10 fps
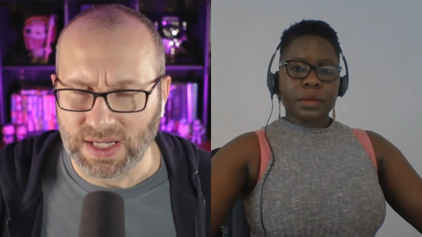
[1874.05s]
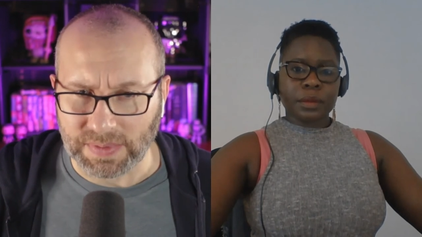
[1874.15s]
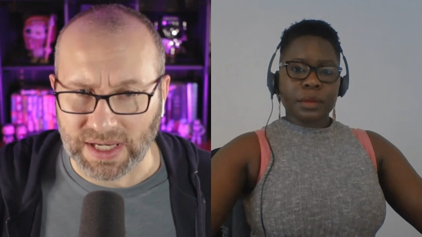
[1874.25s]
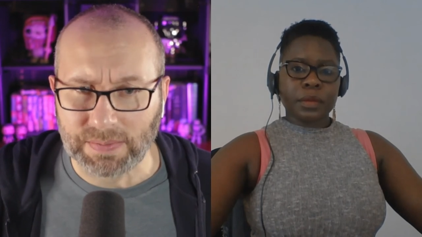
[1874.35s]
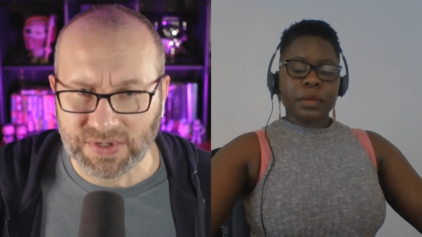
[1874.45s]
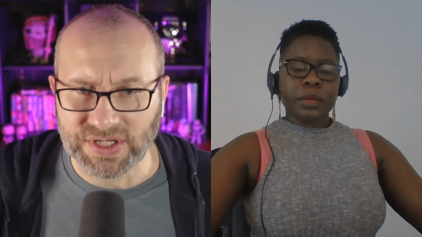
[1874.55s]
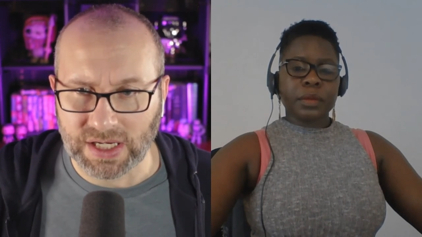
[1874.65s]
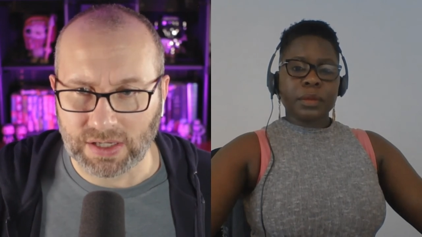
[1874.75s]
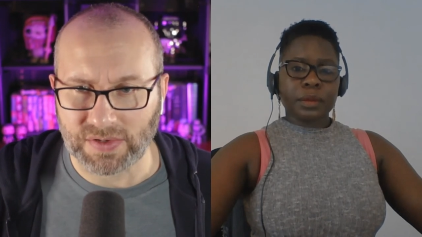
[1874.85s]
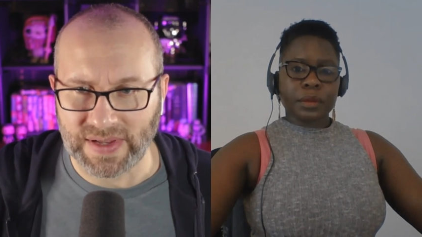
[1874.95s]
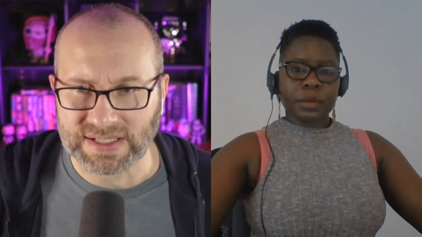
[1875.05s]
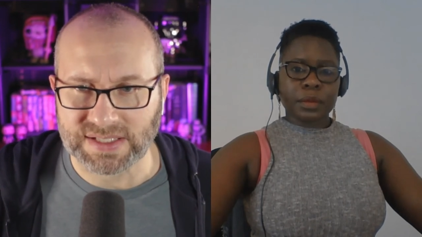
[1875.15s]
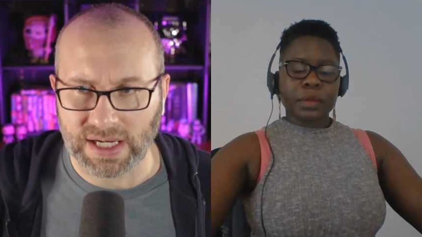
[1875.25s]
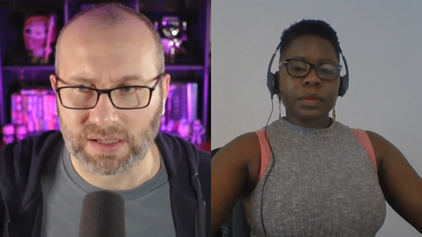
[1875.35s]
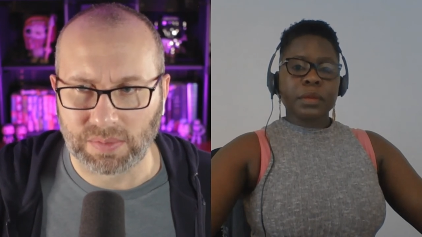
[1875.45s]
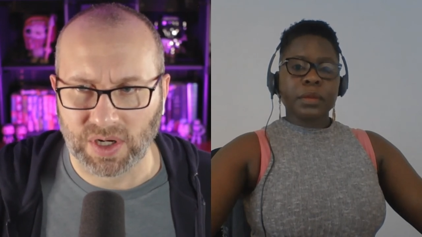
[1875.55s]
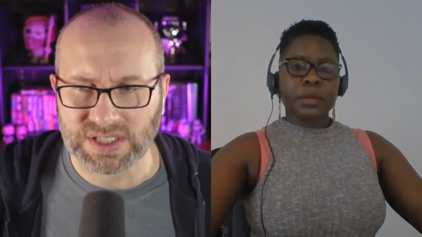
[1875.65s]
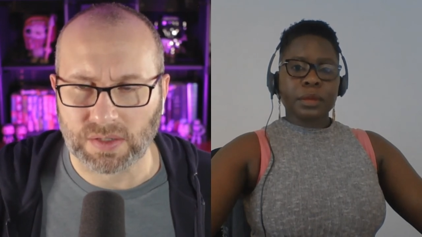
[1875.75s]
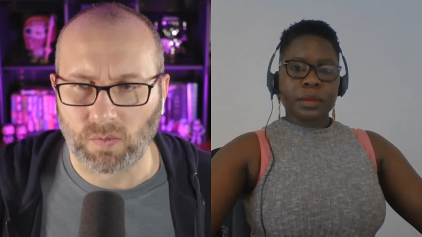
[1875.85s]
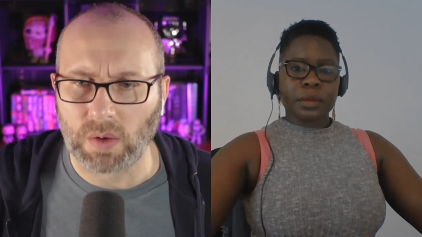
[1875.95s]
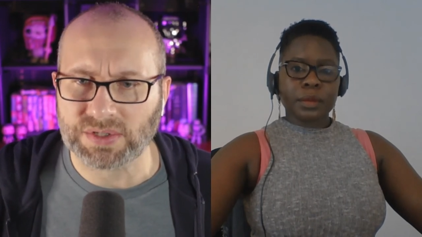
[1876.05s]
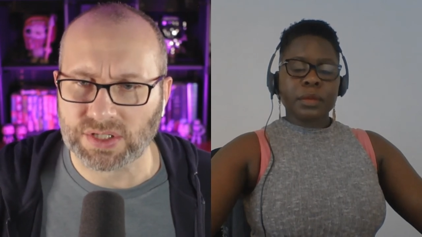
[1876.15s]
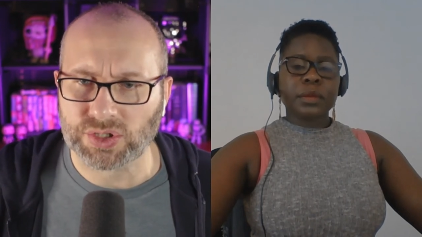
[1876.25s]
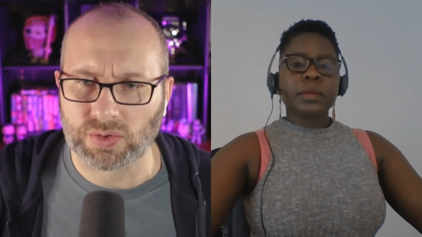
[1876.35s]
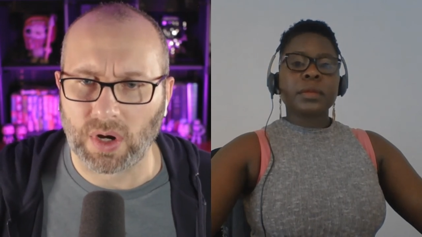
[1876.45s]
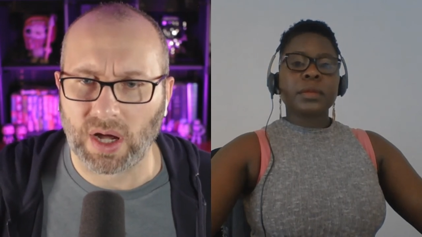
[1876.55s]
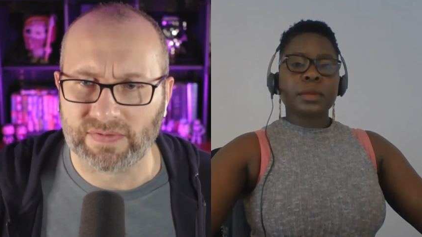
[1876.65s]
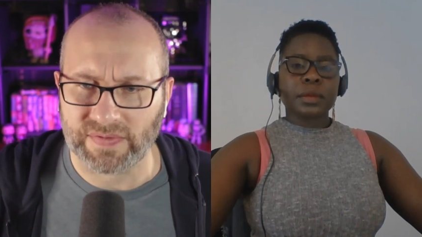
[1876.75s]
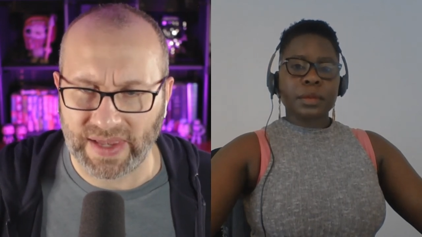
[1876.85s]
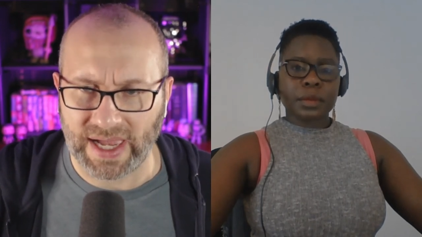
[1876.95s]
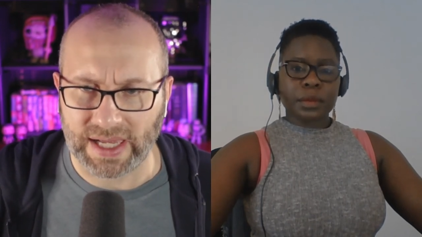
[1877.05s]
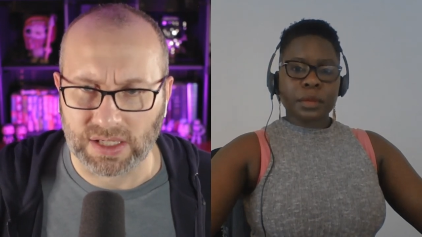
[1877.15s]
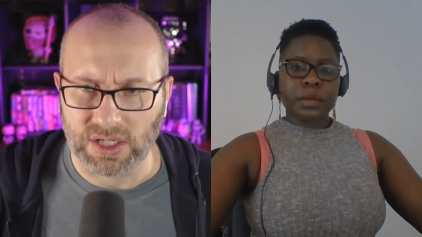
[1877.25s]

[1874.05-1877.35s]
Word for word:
Speaker 1: But in particular, that second person, what was the draw for that